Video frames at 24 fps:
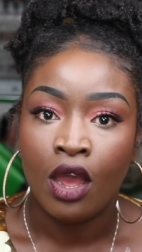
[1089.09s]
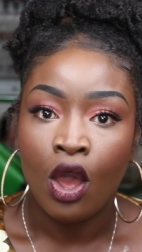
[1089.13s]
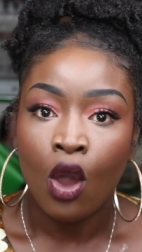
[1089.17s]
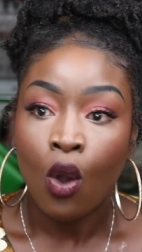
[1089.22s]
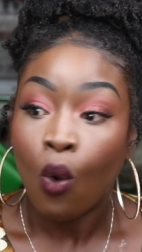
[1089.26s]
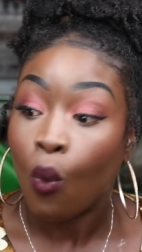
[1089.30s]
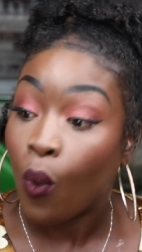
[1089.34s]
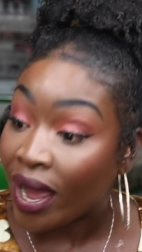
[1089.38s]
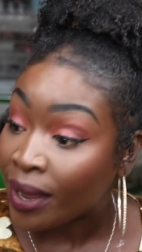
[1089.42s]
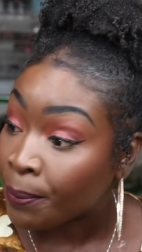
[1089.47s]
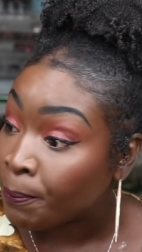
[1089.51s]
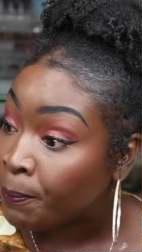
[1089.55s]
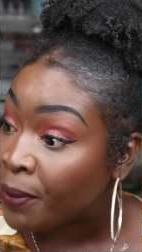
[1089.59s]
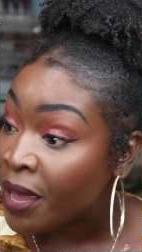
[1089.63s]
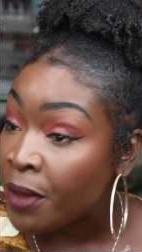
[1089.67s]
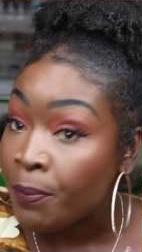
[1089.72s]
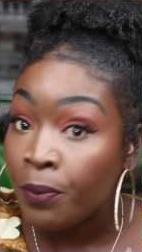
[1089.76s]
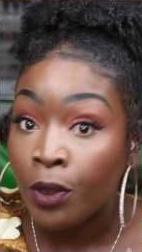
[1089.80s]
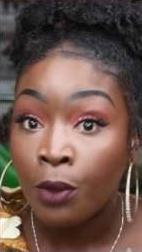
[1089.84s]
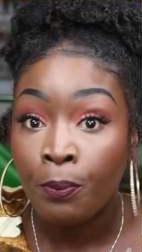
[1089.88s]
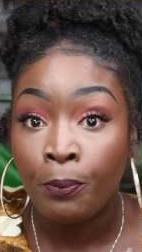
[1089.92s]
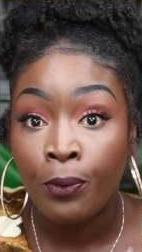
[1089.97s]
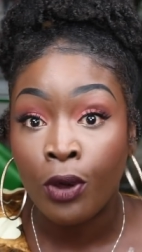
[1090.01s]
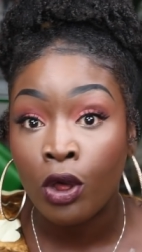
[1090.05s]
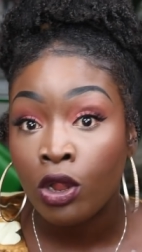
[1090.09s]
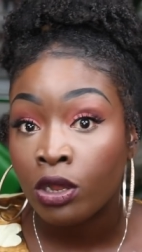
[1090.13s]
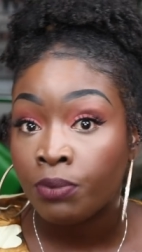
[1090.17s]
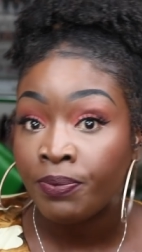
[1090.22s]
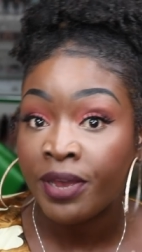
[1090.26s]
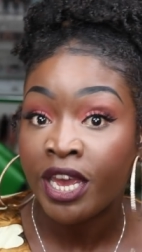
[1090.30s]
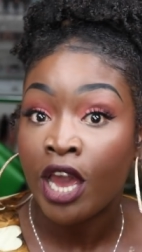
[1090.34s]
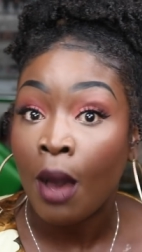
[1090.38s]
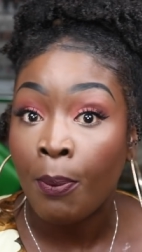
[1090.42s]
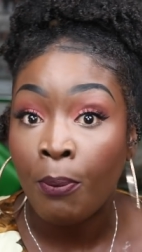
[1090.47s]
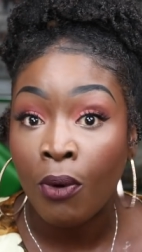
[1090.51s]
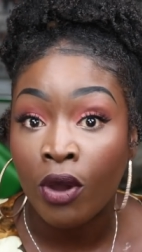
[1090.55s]
When people pulled
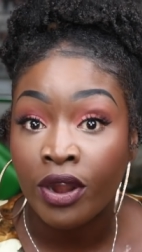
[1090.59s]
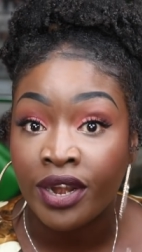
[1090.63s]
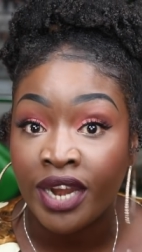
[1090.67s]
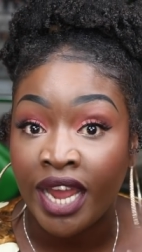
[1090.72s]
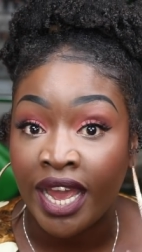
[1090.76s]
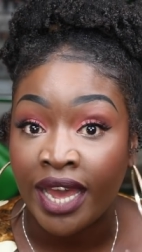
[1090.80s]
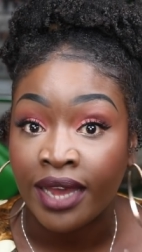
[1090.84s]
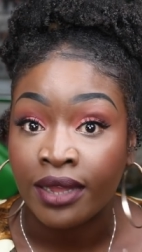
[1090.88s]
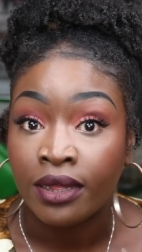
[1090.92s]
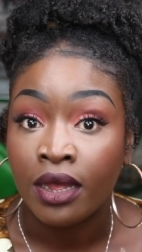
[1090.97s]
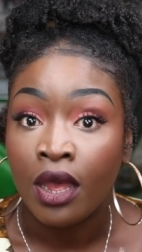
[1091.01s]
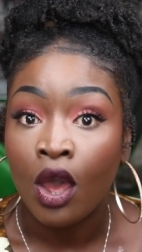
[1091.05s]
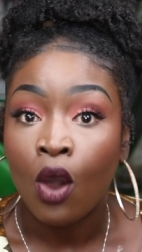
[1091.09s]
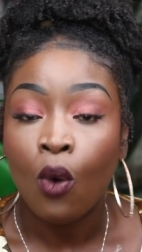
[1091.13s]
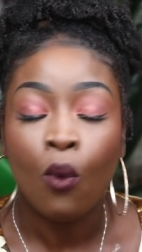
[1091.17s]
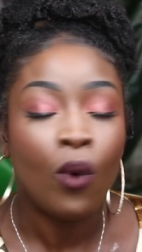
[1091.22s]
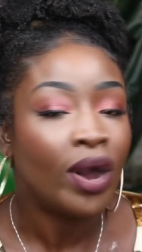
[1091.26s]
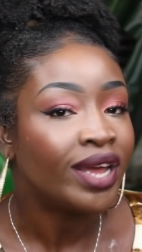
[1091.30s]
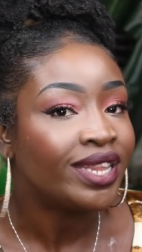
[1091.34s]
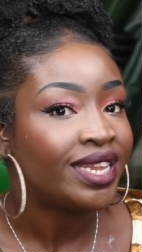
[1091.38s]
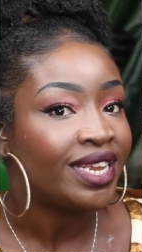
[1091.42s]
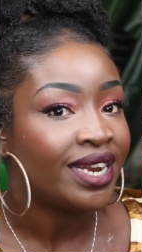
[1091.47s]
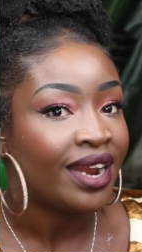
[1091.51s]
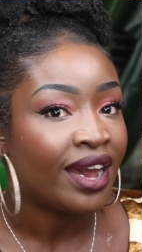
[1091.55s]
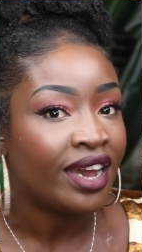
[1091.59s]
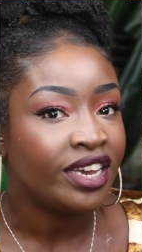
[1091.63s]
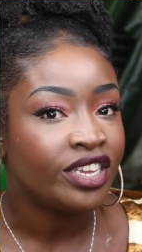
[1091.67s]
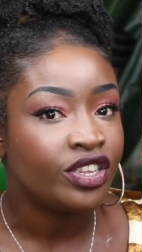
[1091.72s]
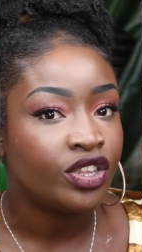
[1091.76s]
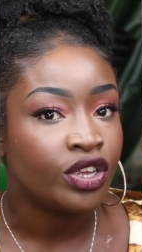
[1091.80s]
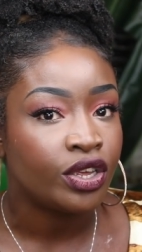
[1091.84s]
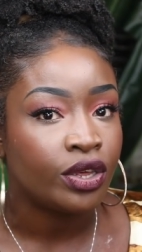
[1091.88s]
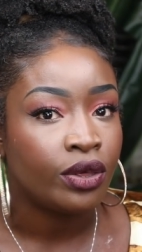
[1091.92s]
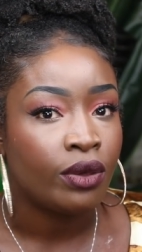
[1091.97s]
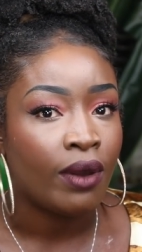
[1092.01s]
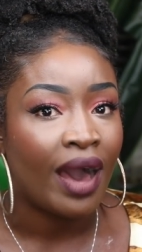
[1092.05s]
me up on it, what did I
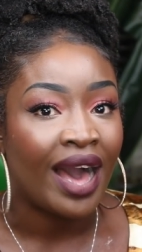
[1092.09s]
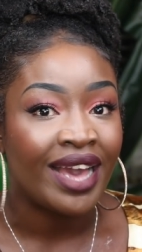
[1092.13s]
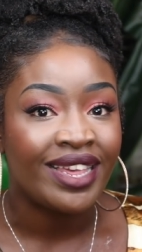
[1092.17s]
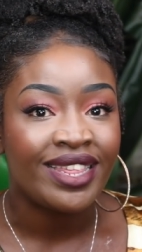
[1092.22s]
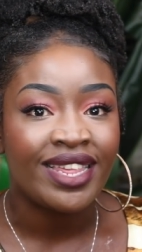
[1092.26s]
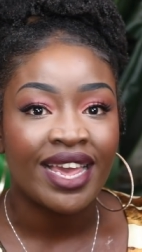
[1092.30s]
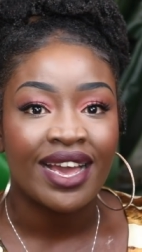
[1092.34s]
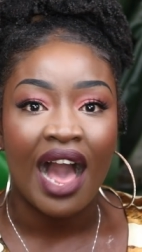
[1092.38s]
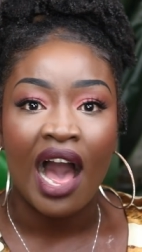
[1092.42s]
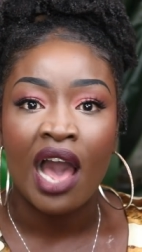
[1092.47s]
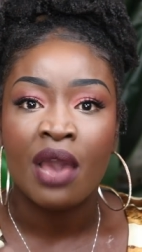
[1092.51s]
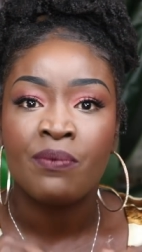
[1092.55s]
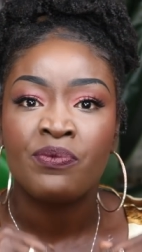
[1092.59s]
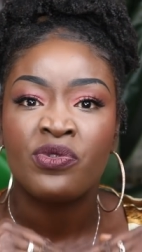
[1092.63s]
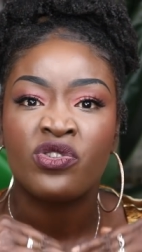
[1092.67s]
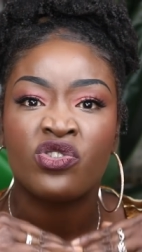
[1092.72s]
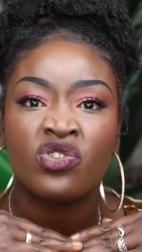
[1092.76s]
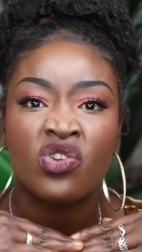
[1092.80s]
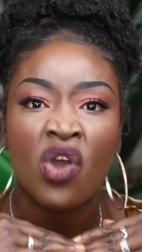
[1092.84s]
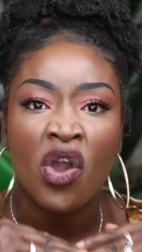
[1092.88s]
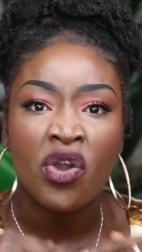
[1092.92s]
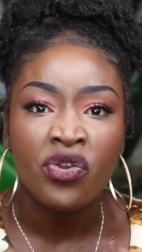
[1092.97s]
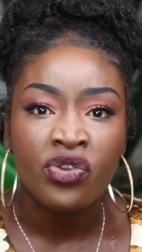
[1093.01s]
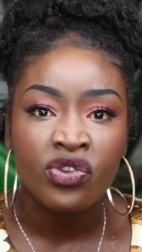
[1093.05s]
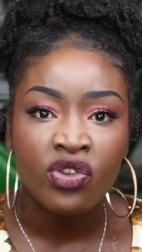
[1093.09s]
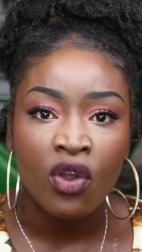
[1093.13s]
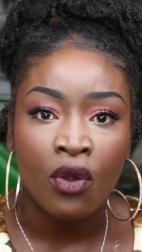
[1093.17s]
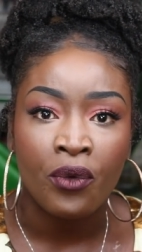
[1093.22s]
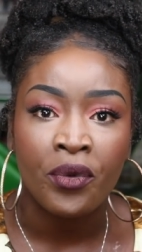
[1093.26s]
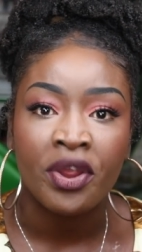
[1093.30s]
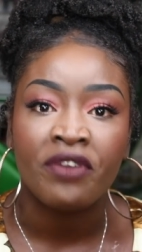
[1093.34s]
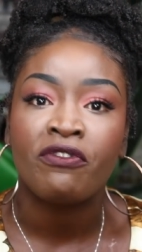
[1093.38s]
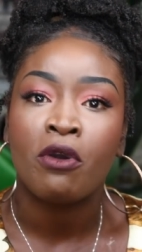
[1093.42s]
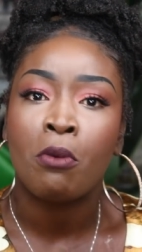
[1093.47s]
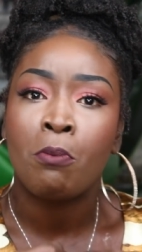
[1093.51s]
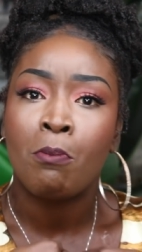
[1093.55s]
do? I said, I'm so
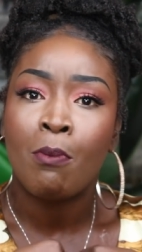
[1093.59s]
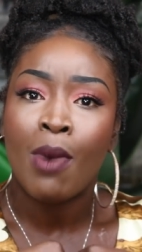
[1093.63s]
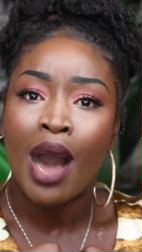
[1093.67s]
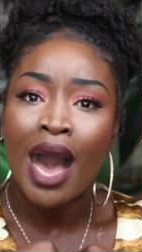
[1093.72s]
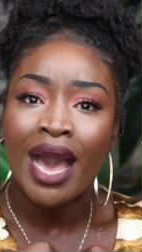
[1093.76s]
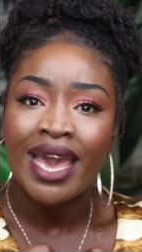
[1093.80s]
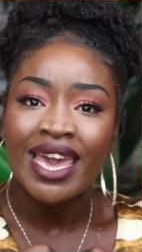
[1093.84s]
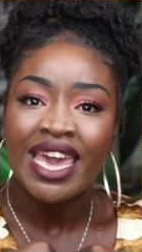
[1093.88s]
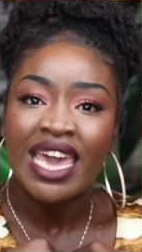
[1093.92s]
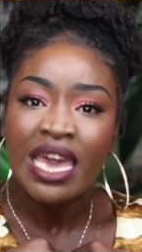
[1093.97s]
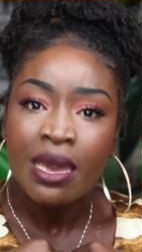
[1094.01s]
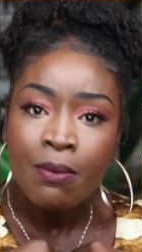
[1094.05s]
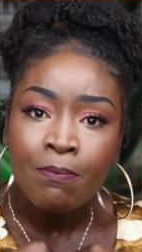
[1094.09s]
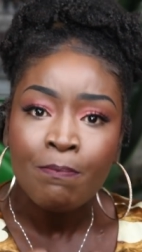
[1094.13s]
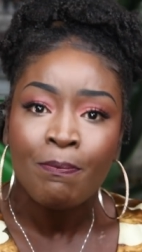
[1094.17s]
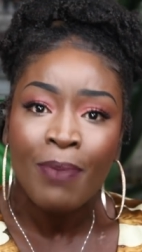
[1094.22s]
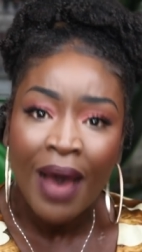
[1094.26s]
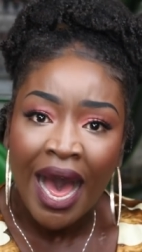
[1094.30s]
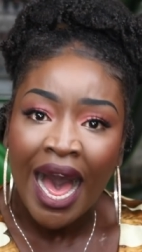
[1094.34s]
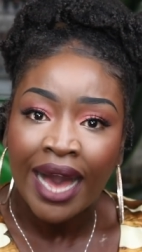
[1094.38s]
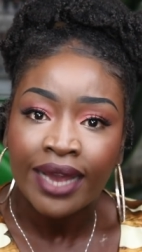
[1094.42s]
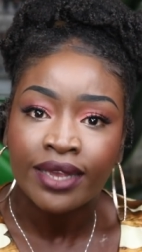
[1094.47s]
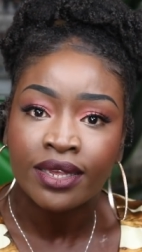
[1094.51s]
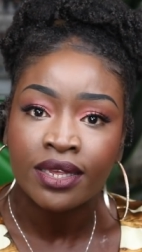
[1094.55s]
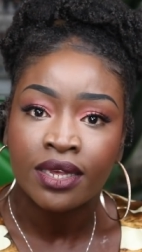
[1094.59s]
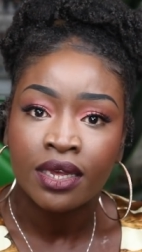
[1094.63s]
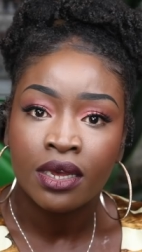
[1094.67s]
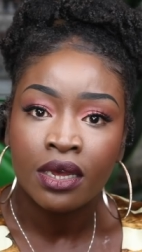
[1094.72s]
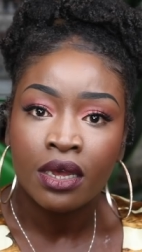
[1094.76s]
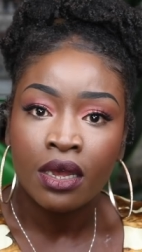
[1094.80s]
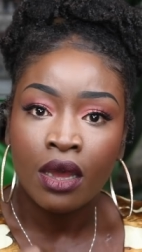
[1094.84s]
sorry for my impact